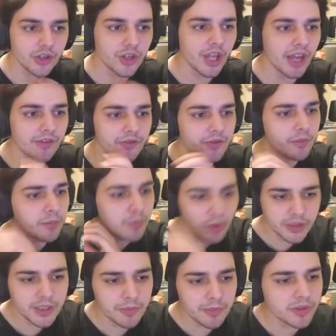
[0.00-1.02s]
You have
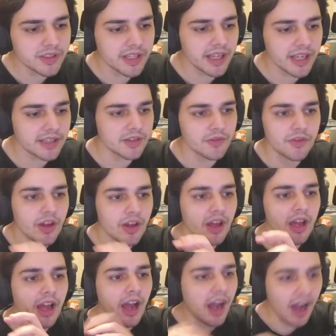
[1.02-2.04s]
multiple sets of
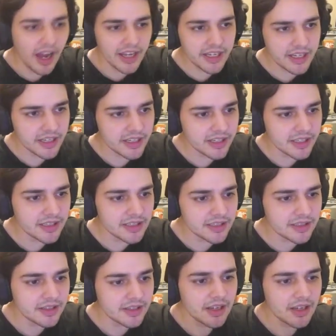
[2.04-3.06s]

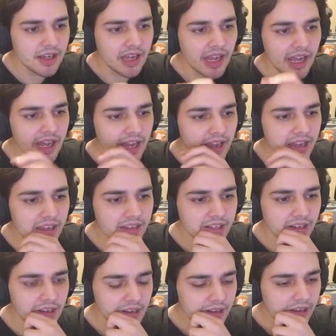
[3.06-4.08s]
icons,
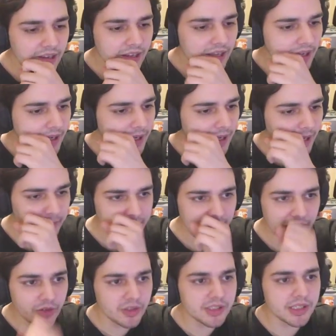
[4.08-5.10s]
and I mean, I
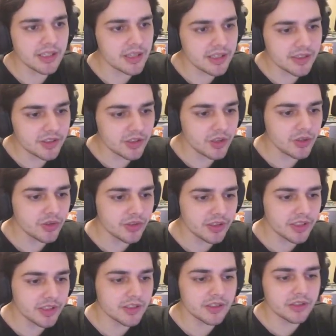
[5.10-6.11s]
could see
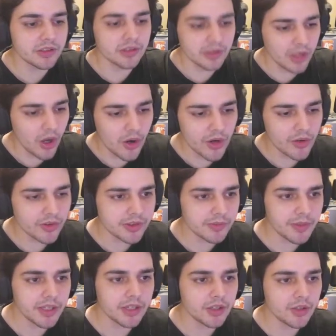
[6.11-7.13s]
these logos
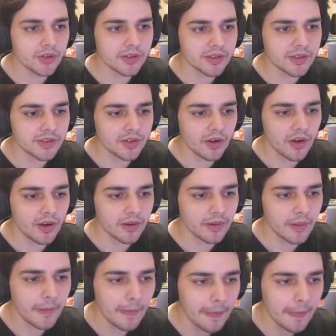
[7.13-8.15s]
being used on